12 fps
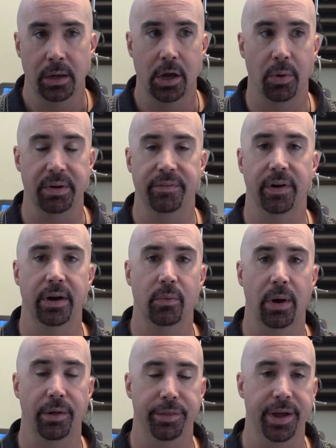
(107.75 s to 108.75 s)
going very
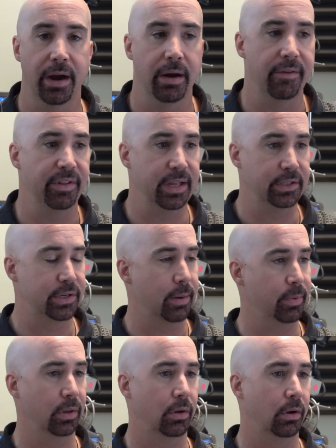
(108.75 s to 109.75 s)
well there. Everything's
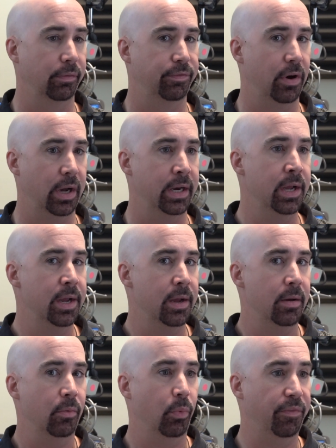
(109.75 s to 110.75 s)
coming along fine.
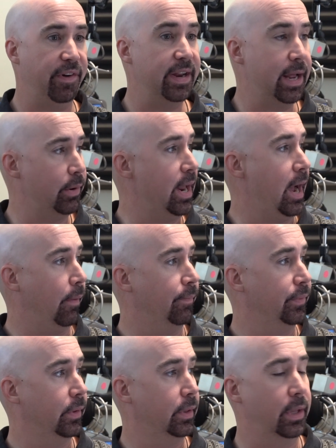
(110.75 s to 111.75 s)
We'll find out now.
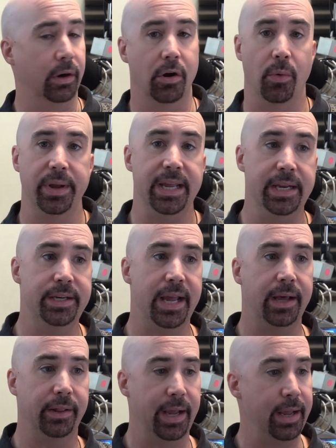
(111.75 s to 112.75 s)
They're going into
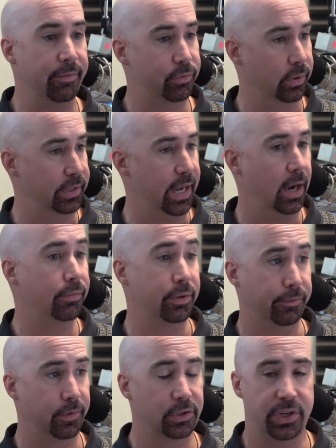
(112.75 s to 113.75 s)
L.A. after a day off,
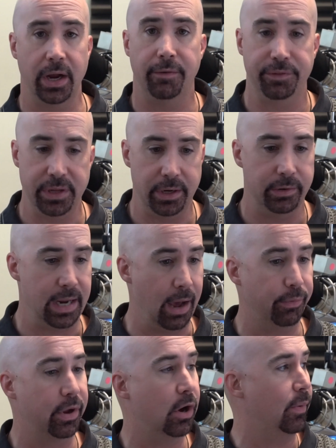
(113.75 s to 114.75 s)
their first day off of the year.
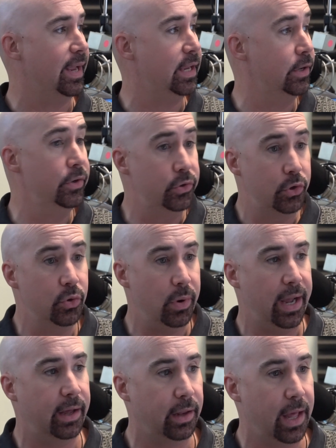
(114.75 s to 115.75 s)
Now they go
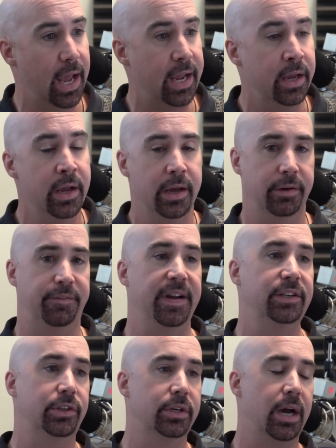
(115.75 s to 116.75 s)
into L.A. and
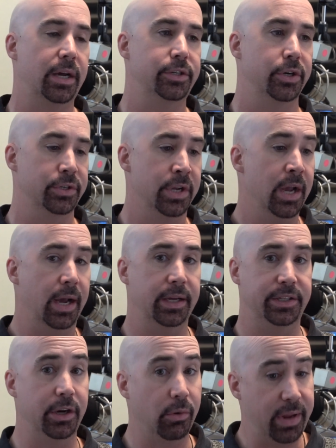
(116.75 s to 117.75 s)
face the Dodgers.
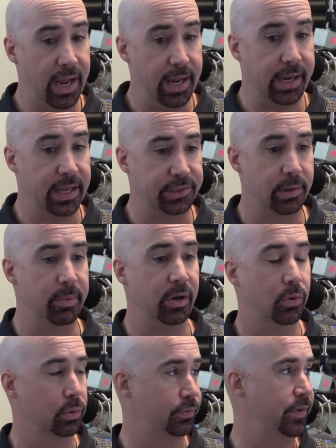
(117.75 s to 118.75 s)
Did okay against them in
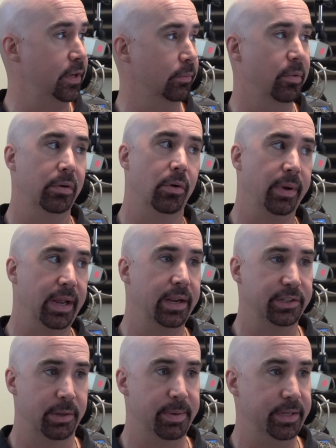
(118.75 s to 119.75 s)
Coors Field, but going
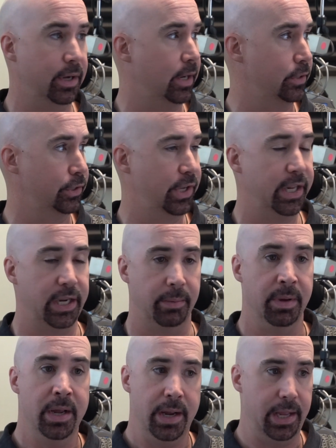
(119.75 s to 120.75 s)
against them in Dodger
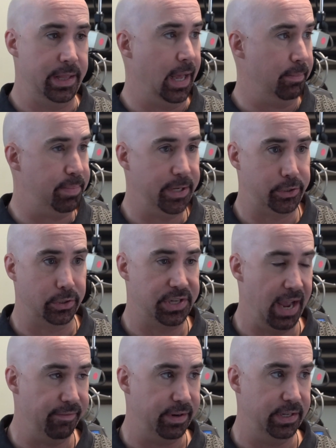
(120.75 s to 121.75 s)
Stadium in that pitcher's
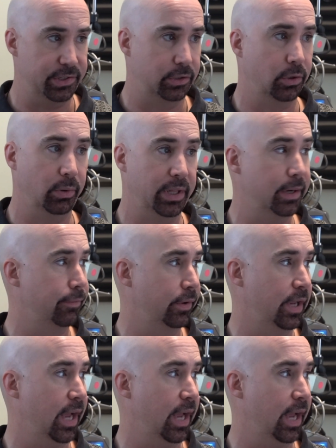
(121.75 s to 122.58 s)
heaven is a totally different